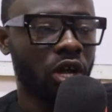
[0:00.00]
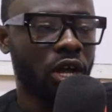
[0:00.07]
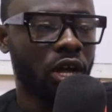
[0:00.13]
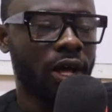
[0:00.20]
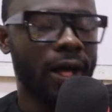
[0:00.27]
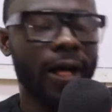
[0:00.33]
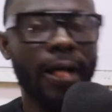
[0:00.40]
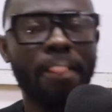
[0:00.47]

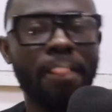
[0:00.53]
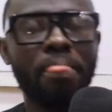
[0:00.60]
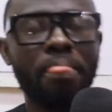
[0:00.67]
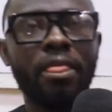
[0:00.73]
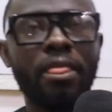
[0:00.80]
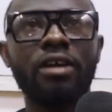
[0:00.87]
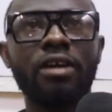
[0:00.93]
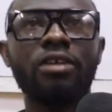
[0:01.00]
Um,
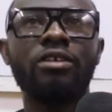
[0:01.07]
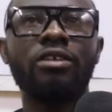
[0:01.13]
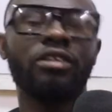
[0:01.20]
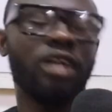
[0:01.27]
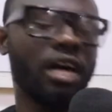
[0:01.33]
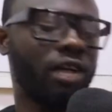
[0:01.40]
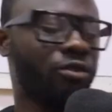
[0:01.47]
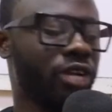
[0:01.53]
I
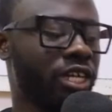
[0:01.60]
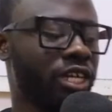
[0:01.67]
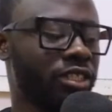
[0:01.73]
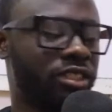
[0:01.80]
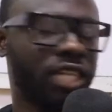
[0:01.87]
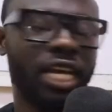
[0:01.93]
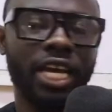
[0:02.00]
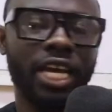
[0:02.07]
wouldn't
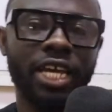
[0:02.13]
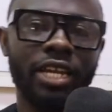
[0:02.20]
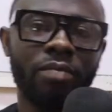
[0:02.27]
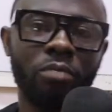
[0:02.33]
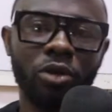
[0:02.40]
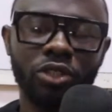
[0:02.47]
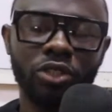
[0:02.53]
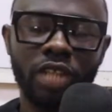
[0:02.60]
say the
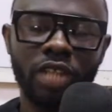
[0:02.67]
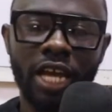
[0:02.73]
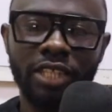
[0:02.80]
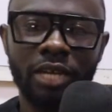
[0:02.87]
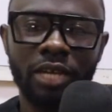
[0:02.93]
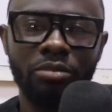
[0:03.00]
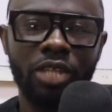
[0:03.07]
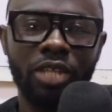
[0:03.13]
most
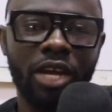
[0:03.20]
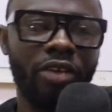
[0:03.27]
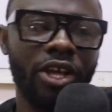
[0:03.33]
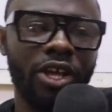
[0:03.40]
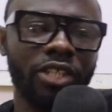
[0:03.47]
exams areas,